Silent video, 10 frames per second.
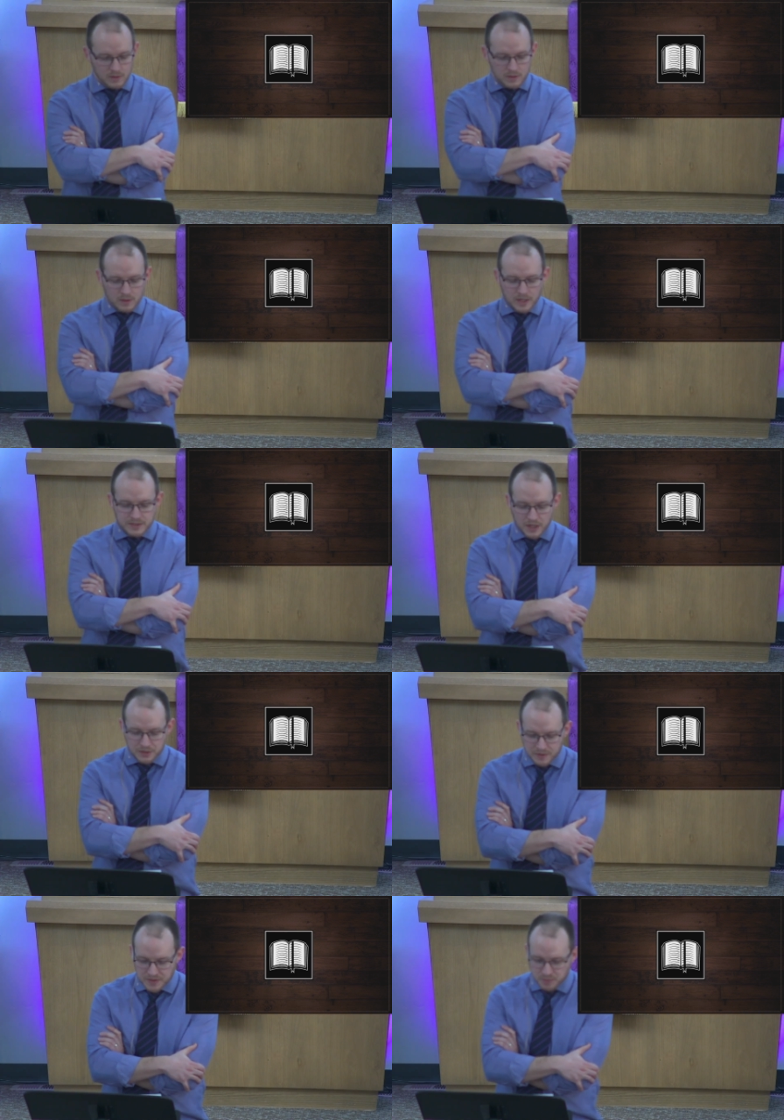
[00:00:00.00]
I tell you
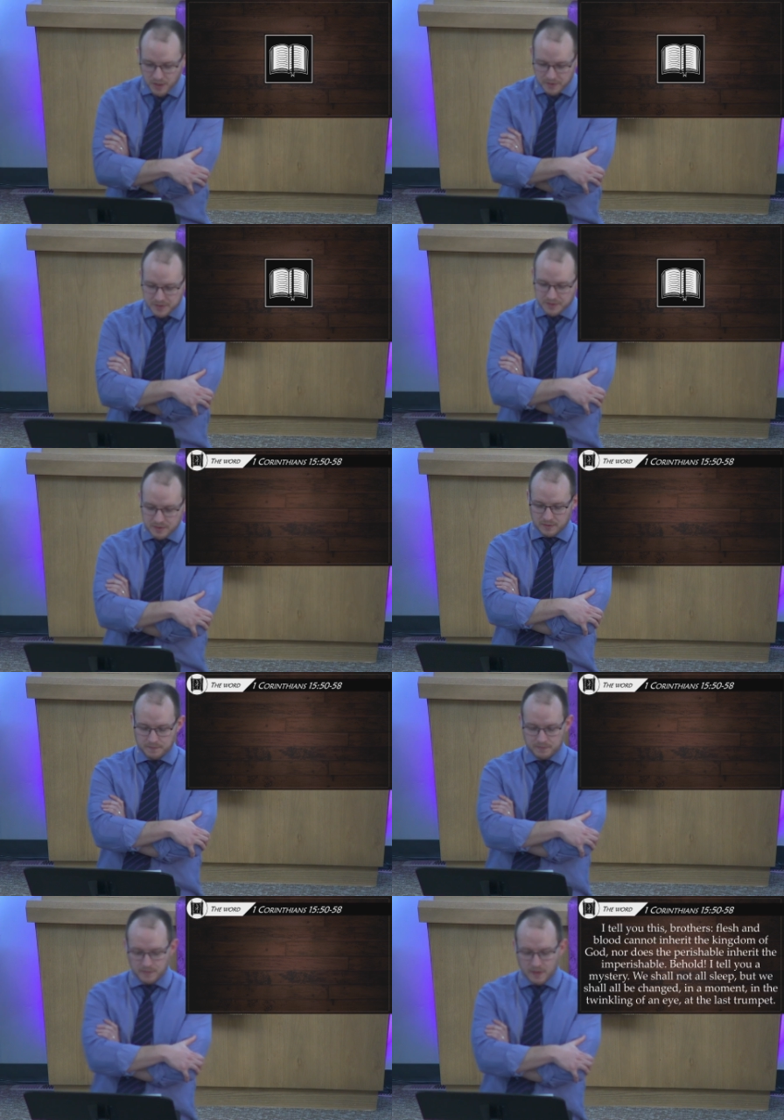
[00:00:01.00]
this, brothers
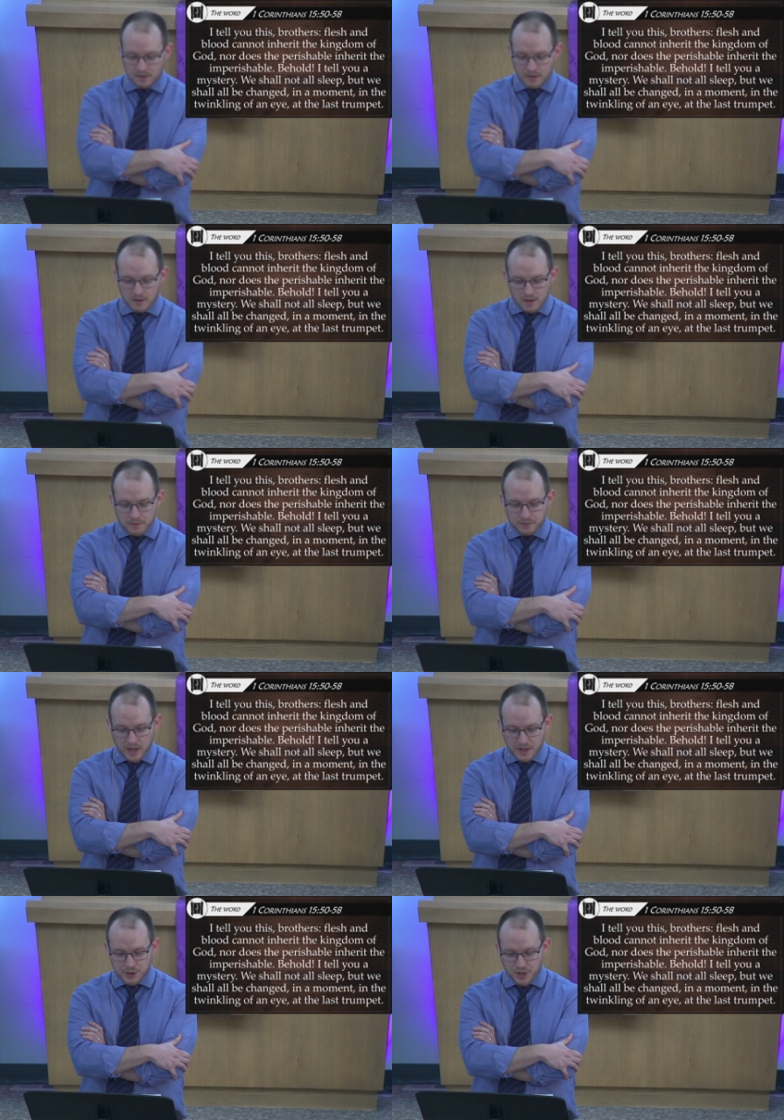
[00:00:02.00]

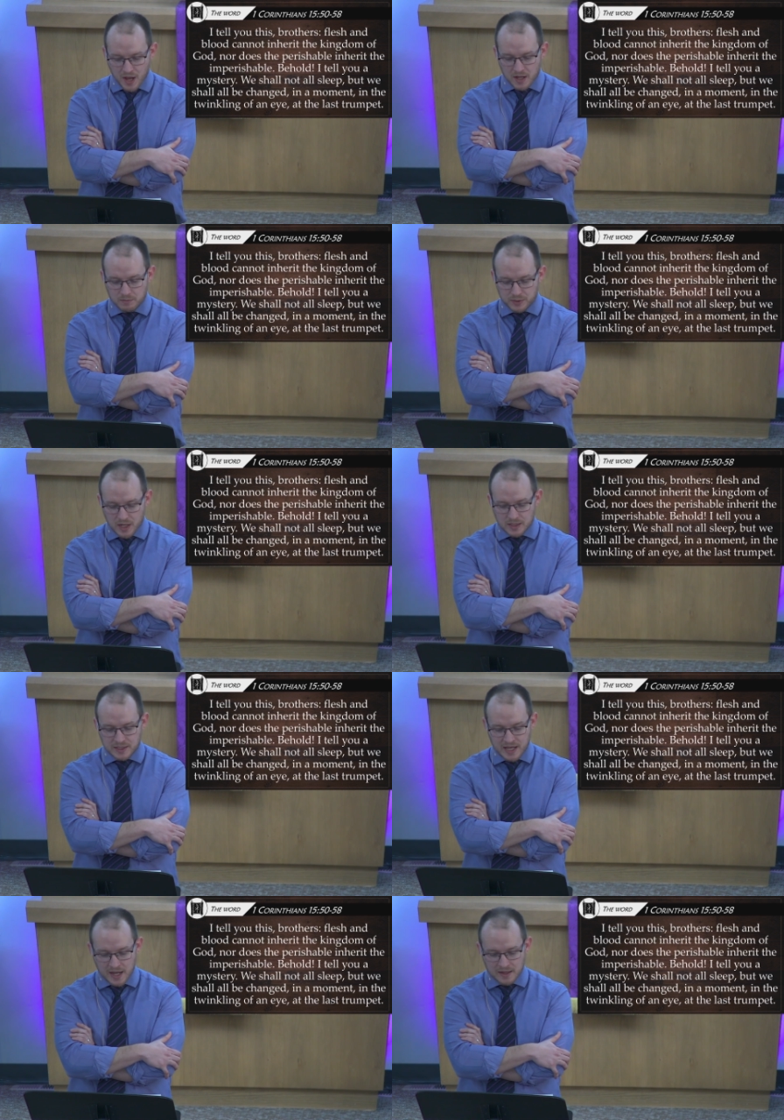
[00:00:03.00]
flesh and blood
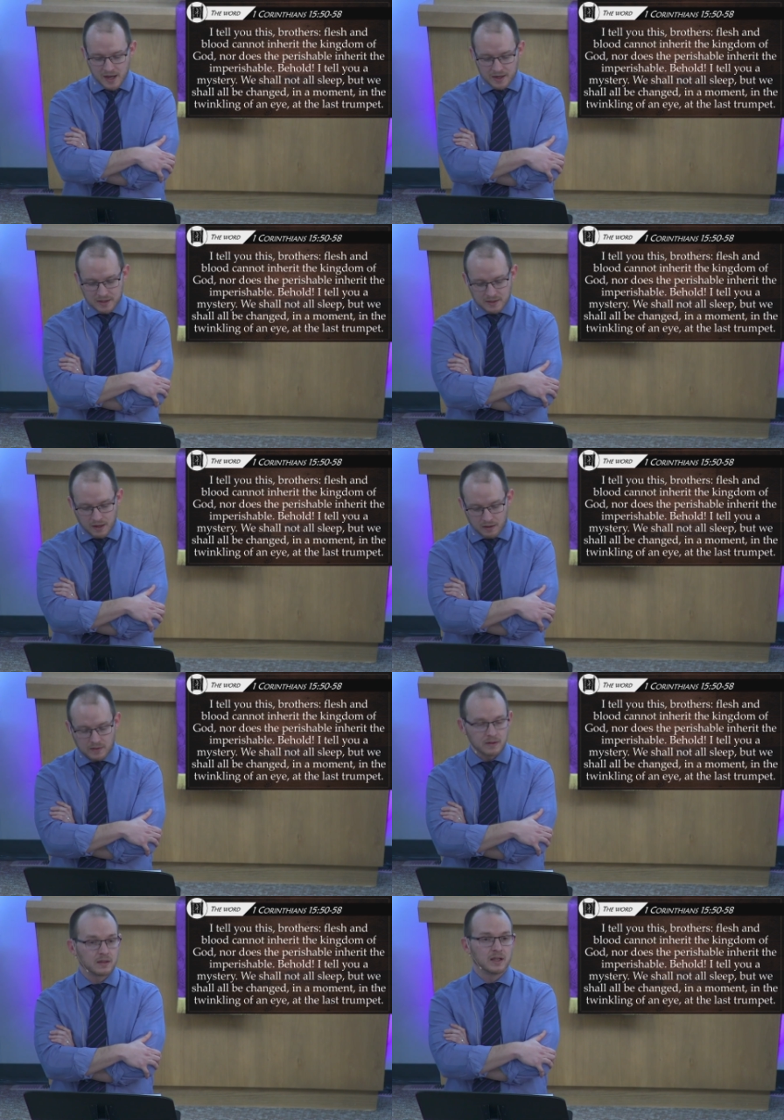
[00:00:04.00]
cannot inherit
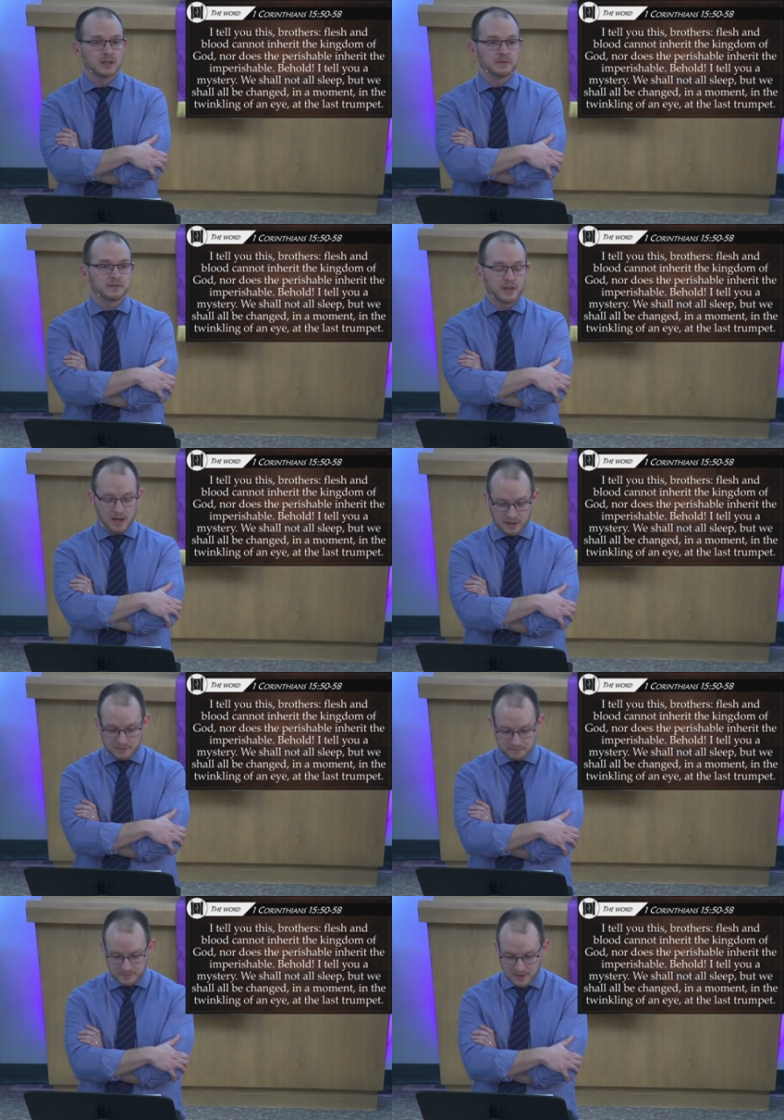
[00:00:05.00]
the kingdom of God,
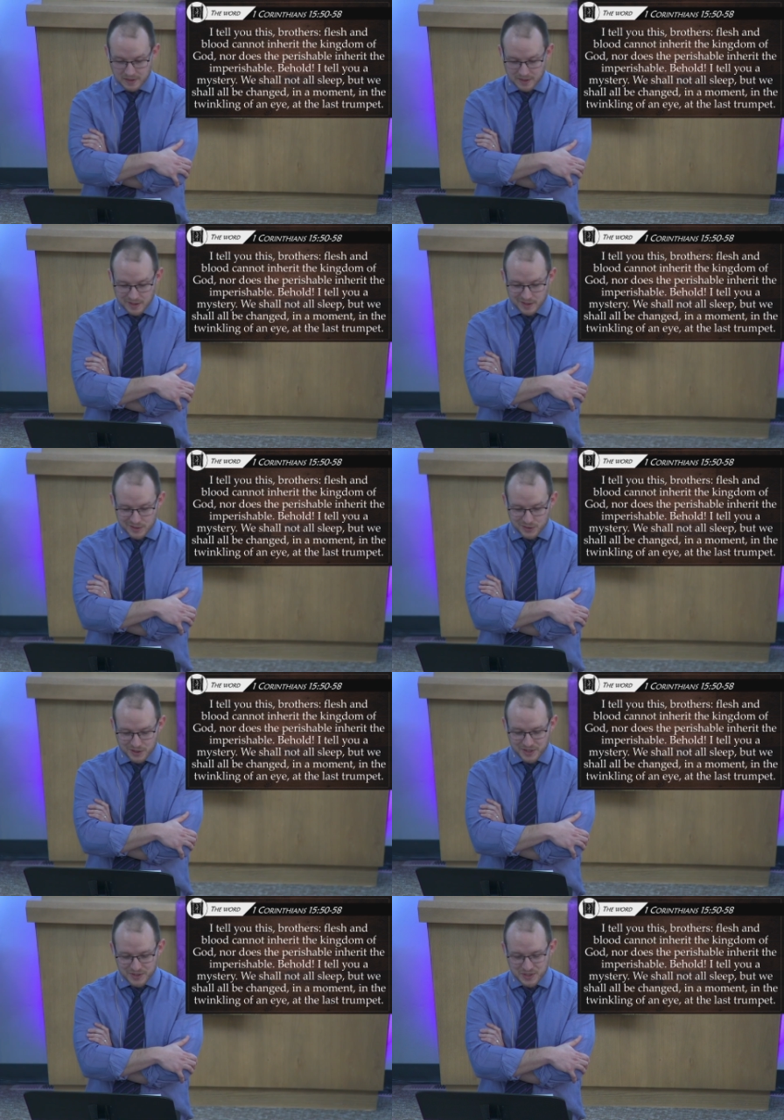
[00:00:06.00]
nor
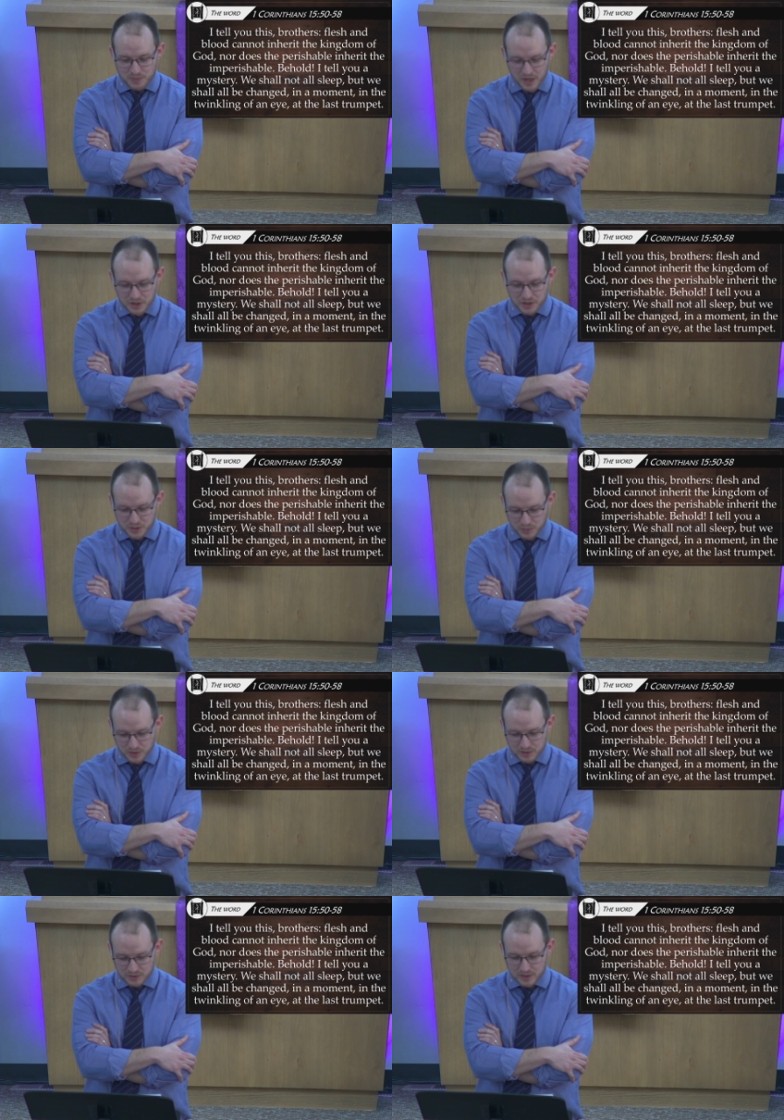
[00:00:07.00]
does the
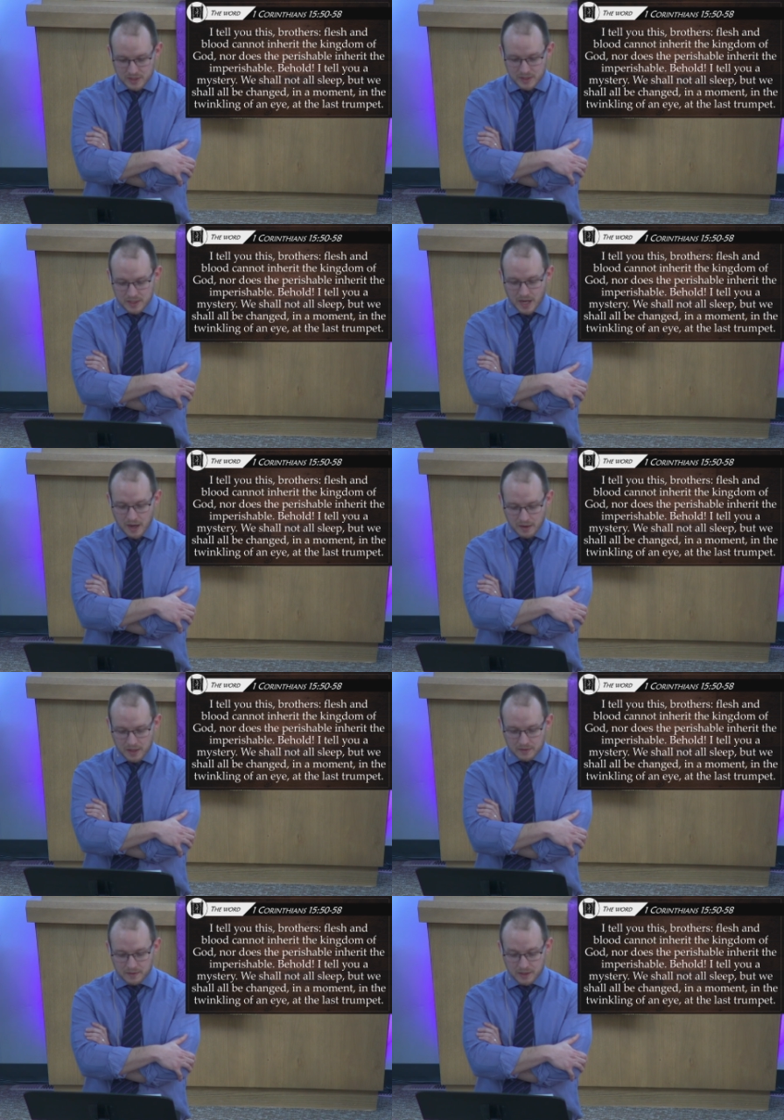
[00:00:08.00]
perishable
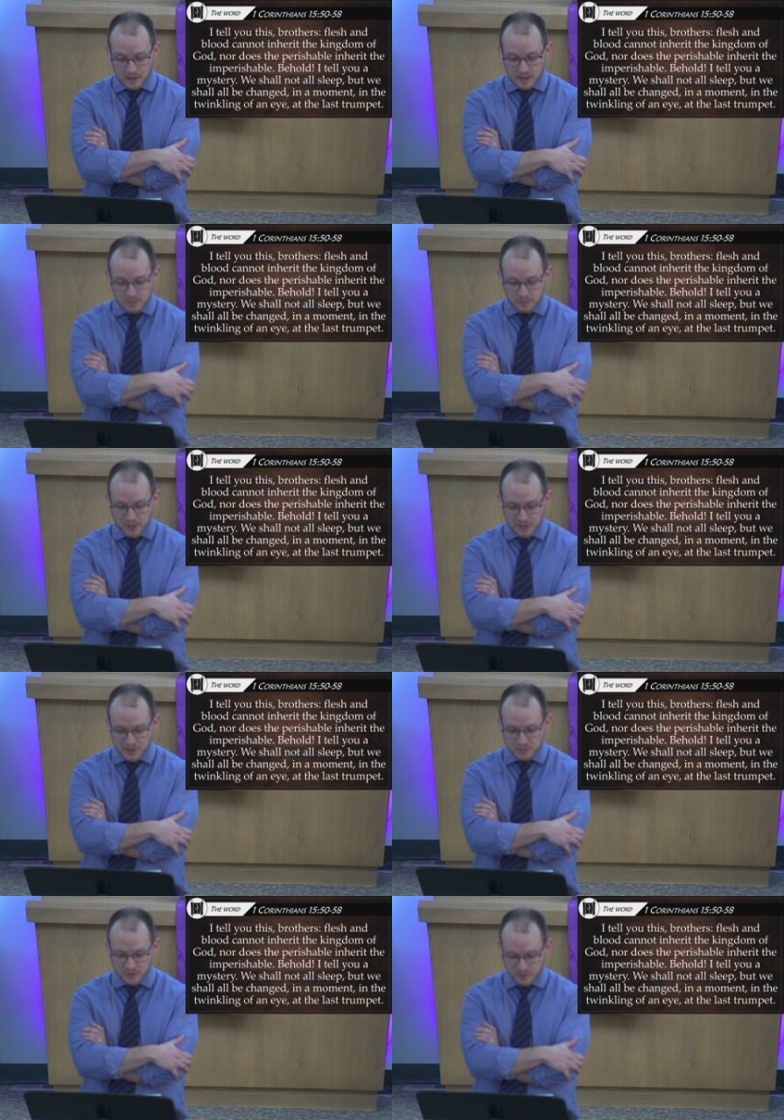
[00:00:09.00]
inherit the
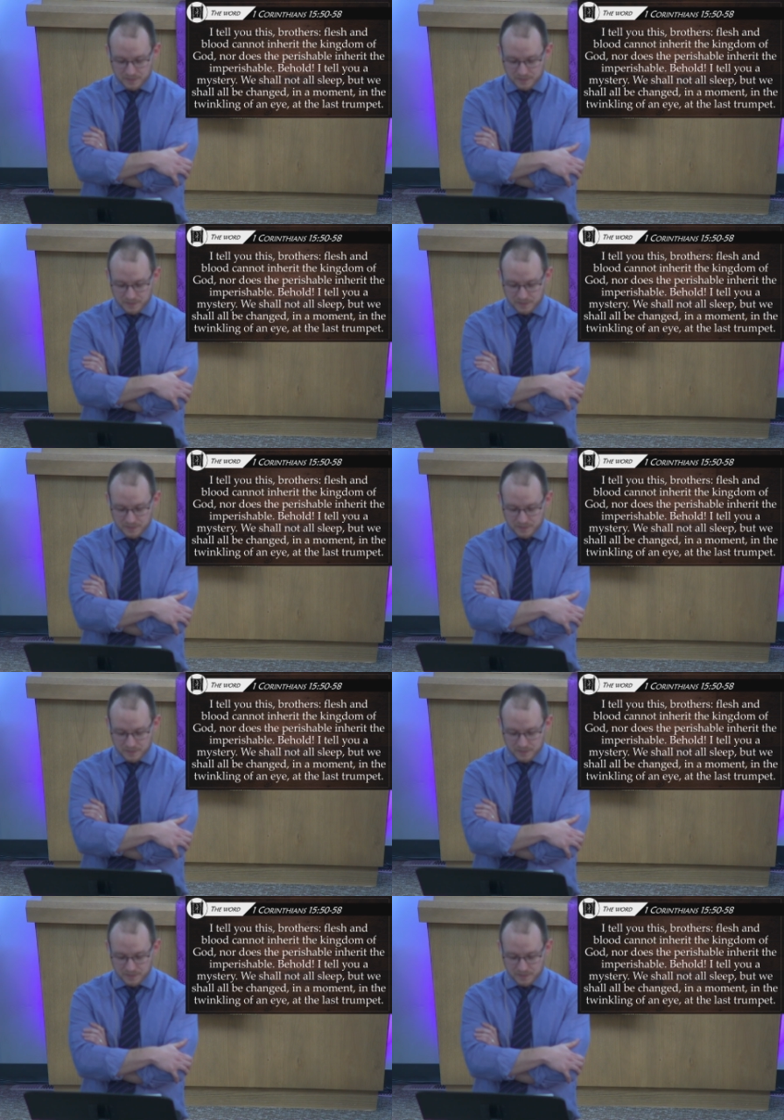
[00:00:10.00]
imperishable.